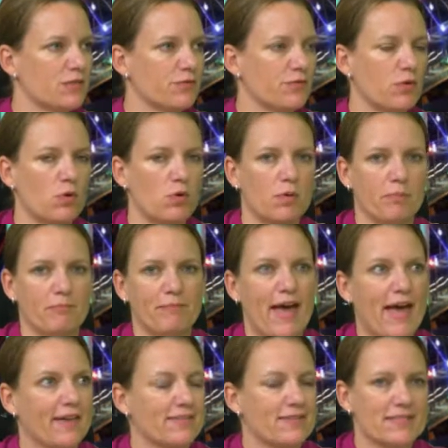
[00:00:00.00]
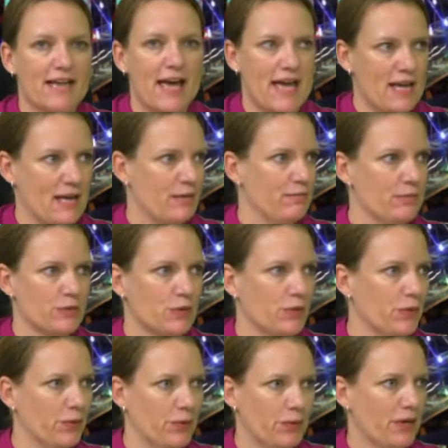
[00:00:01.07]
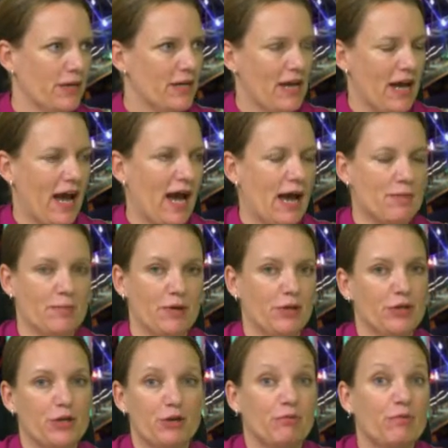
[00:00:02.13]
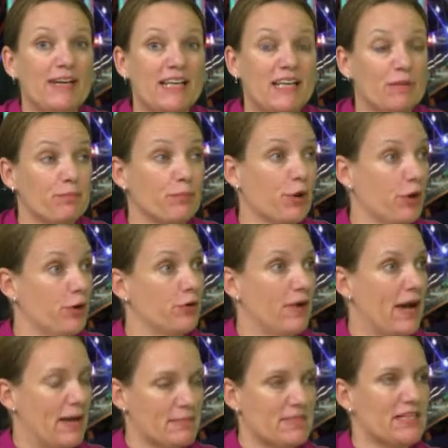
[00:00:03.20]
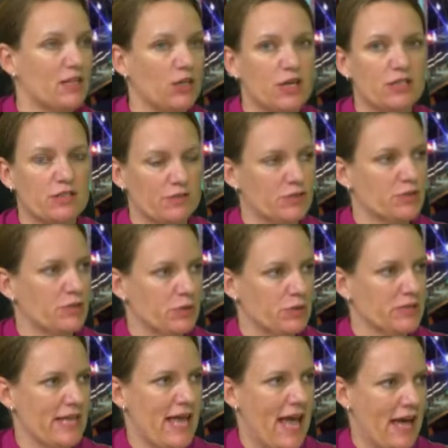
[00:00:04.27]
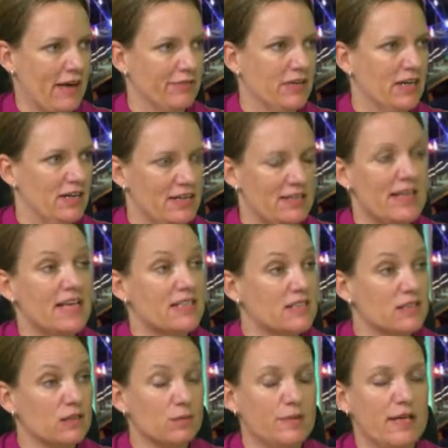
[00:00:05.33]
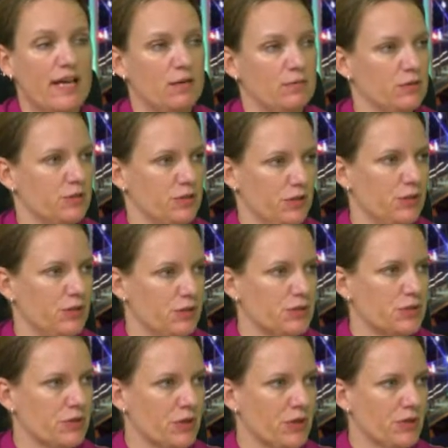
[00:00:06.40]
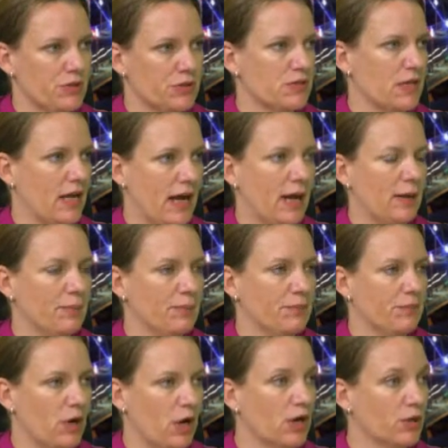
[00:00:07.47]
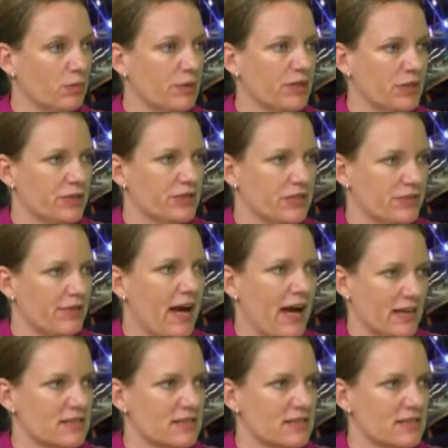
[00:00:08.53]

for maths games or reading programs that lots of schools have, they'd still be able to use those on a Windows device.